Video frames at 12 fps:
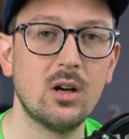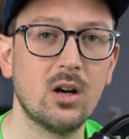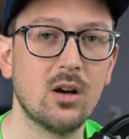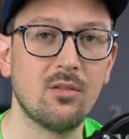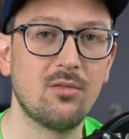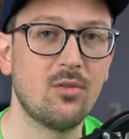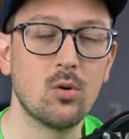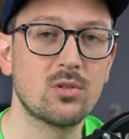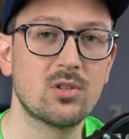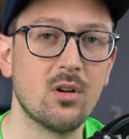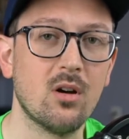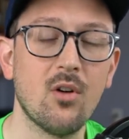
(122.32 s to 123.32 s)

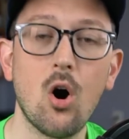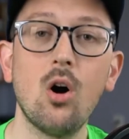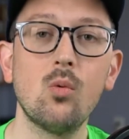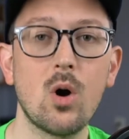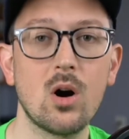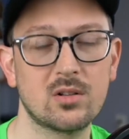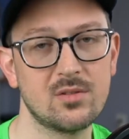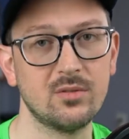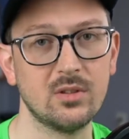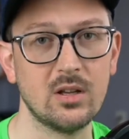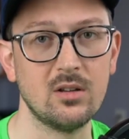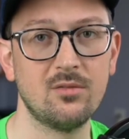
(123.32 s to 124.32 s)
folks of all walks of
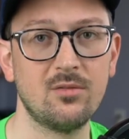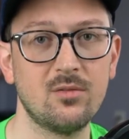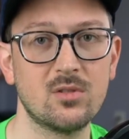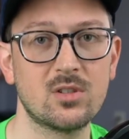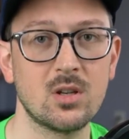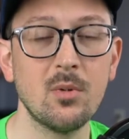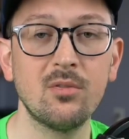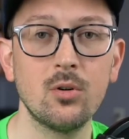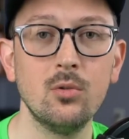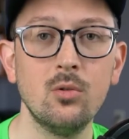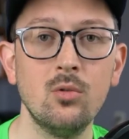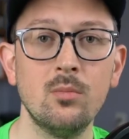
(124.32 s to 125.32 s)
life, some of
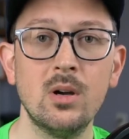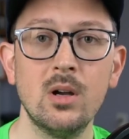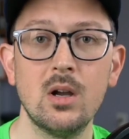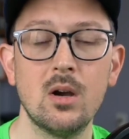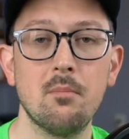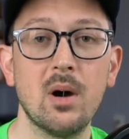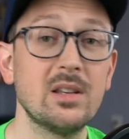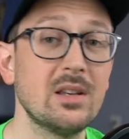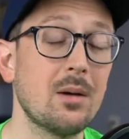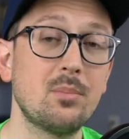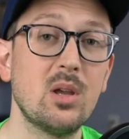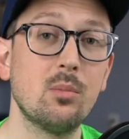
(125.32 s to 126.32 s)
whom might
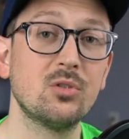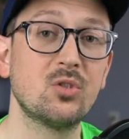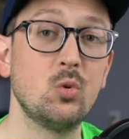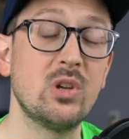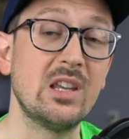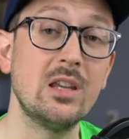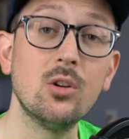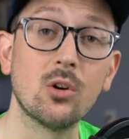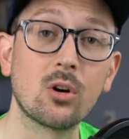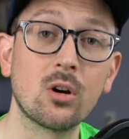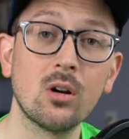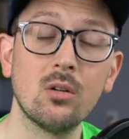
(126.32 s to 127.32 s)
not be able to
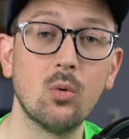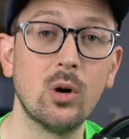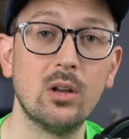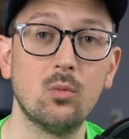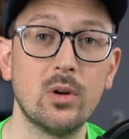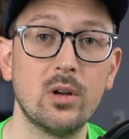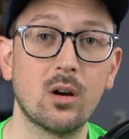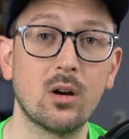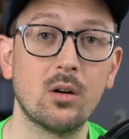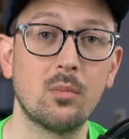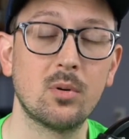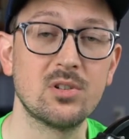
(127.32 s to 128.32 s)
hear when we
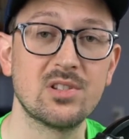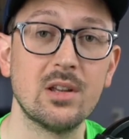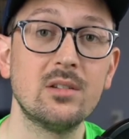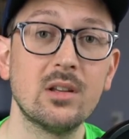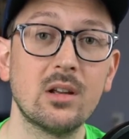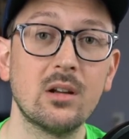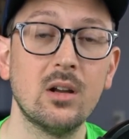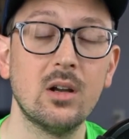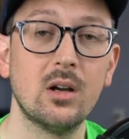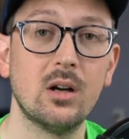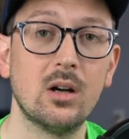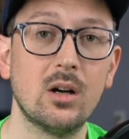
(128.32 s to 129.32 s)
are presenting
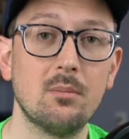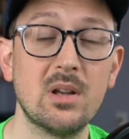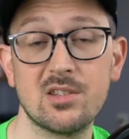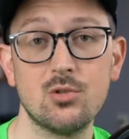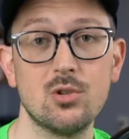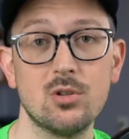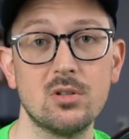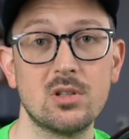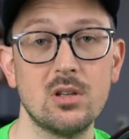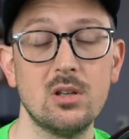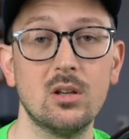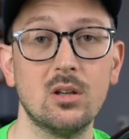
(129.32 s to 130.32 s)
messages
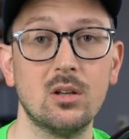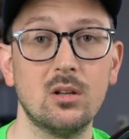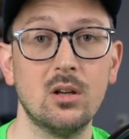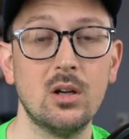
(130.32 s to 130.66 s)
in